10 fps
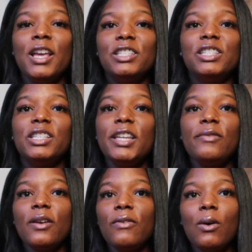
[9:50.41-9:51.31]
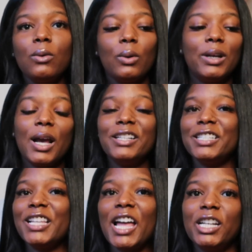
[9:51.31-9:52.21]
Just leave your phone on the other
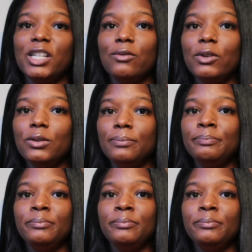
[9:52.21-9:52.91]
side of the room.